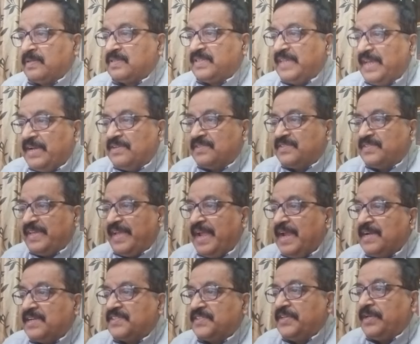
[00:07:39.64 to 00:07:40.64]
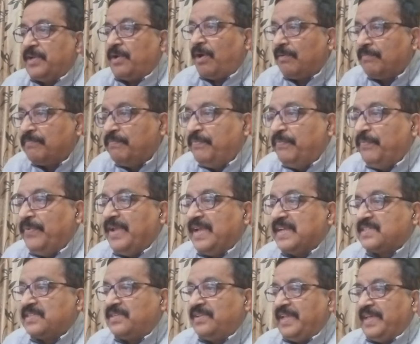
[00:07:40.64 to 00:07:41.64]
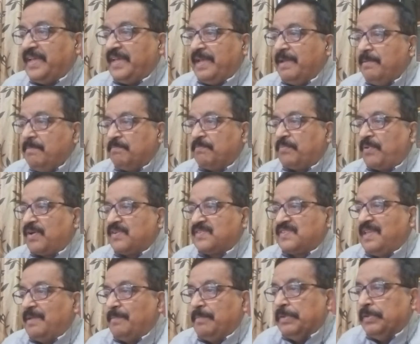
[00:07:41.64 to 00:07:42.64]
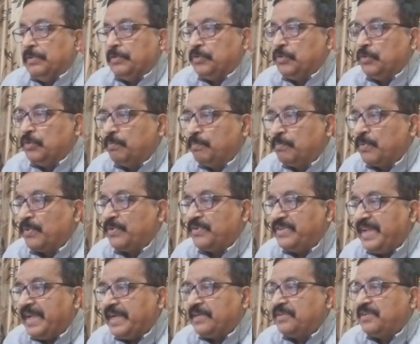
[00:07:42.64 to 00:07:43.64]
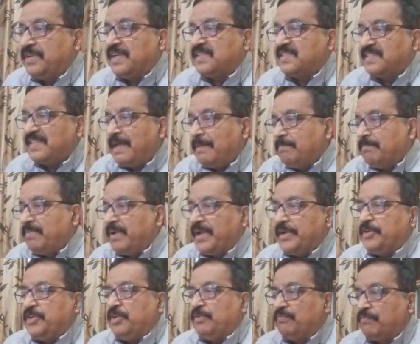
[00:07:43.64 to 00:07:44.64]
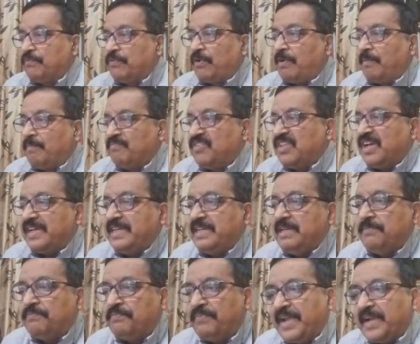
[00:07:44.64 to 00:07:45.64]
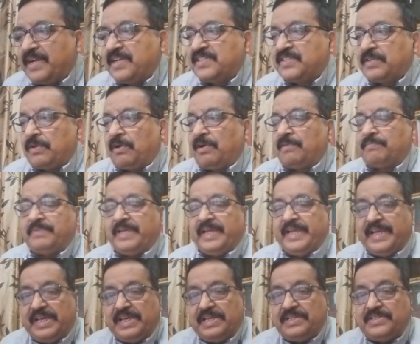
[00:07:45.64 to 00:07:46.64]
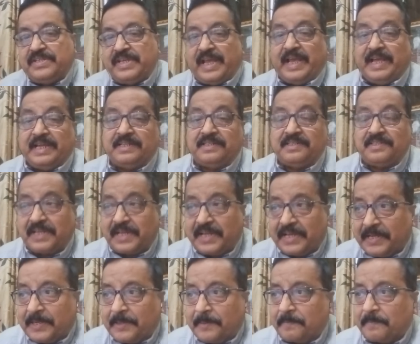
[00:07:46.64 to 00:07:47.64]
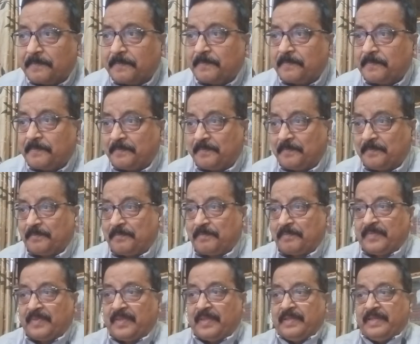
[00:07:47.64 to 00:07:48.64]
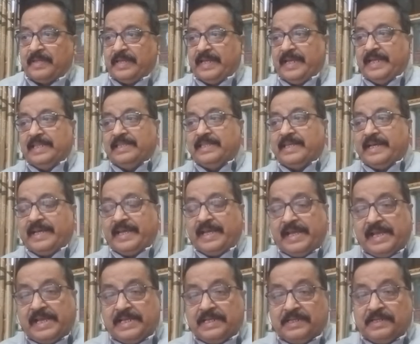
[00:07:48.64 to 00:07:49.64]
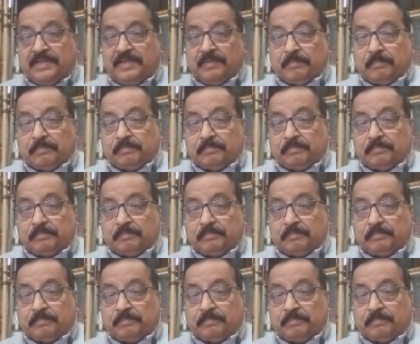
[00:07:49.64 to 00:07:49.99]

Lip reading: since it's obviously impossible to protect somebody from the effects of age and time. In the end,